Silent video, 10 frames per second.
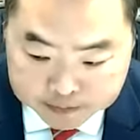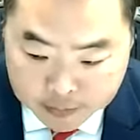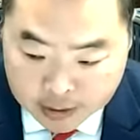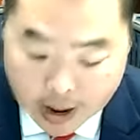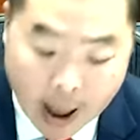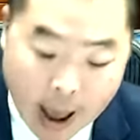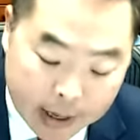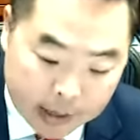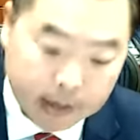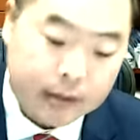They
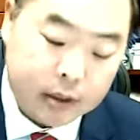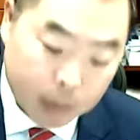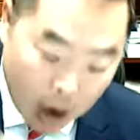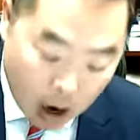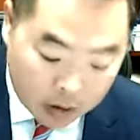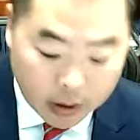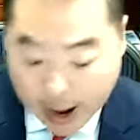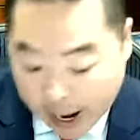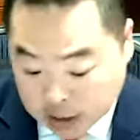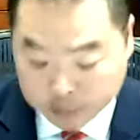added some other
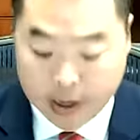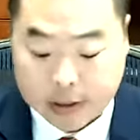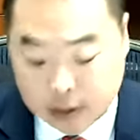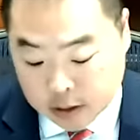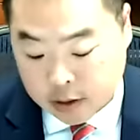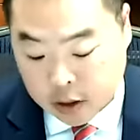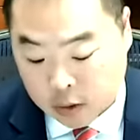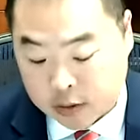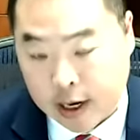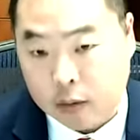aspects to the
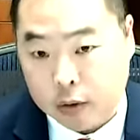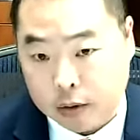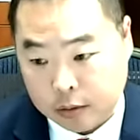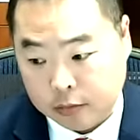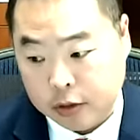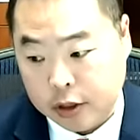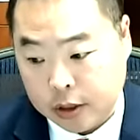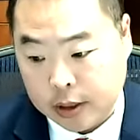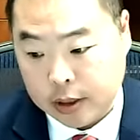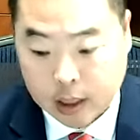Jones Act, which was
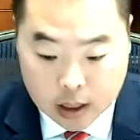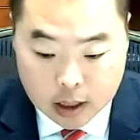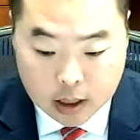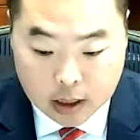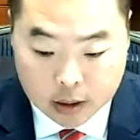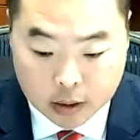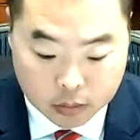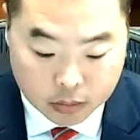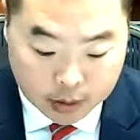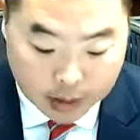originally,
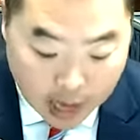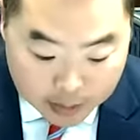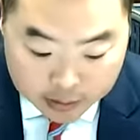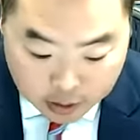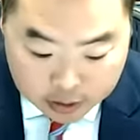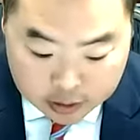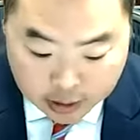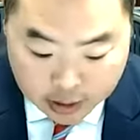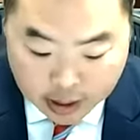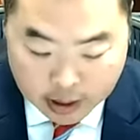the cabotage
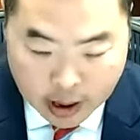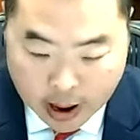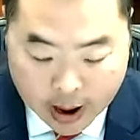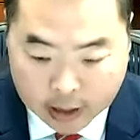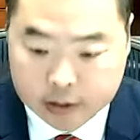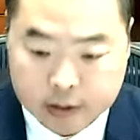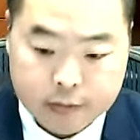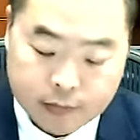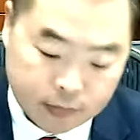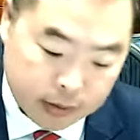acts
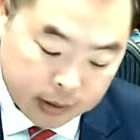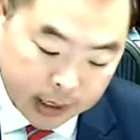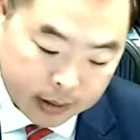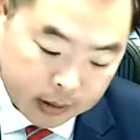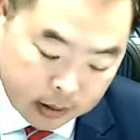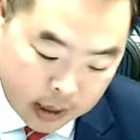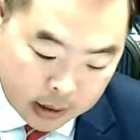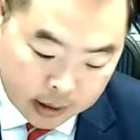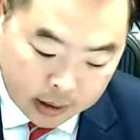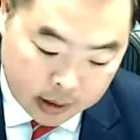of the late
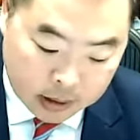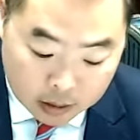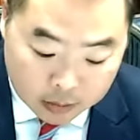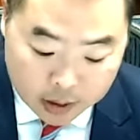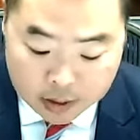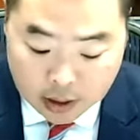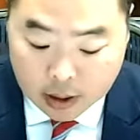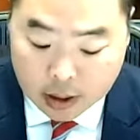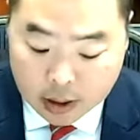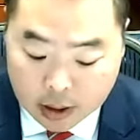Continental Congress.
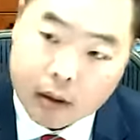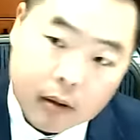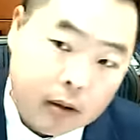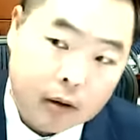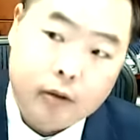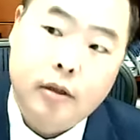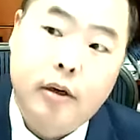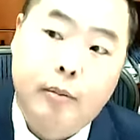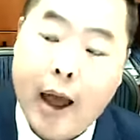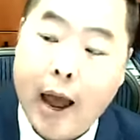There's
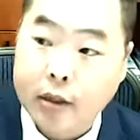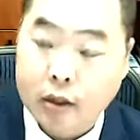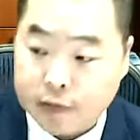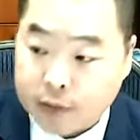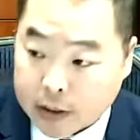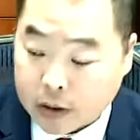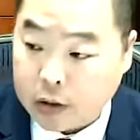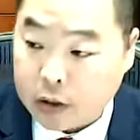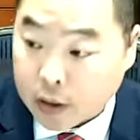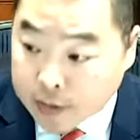a Passenger Vessel
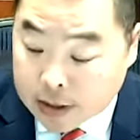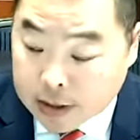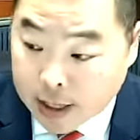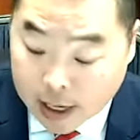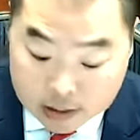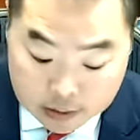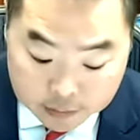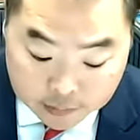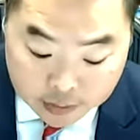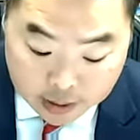Services Act
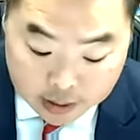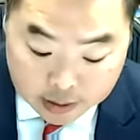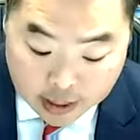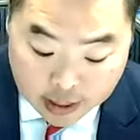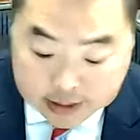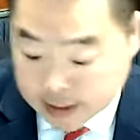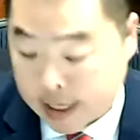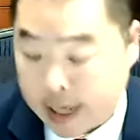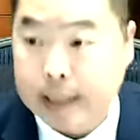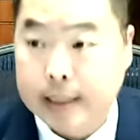of
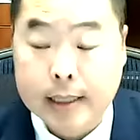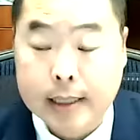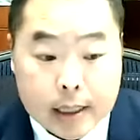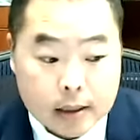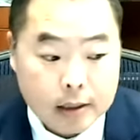1886.